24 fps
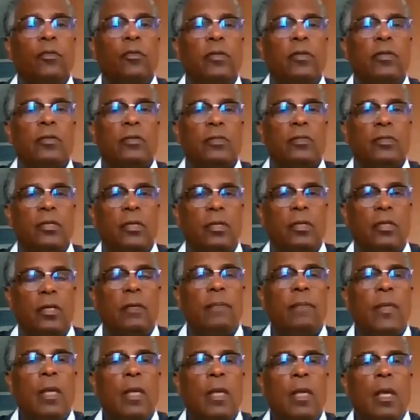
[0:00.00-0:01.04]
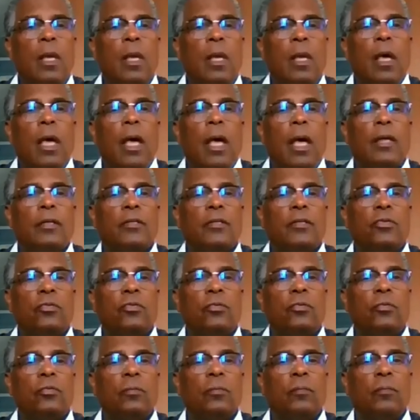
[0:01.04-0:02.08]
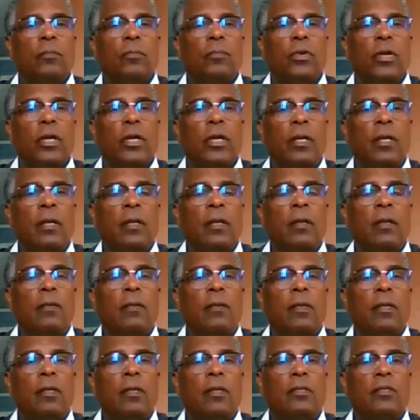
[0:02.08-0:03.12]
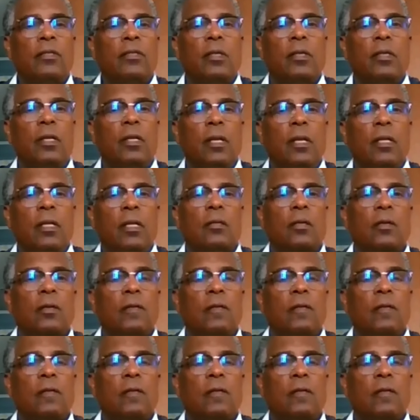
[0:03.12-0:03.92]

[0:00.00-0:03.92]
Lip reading: fully the city and to bring the city into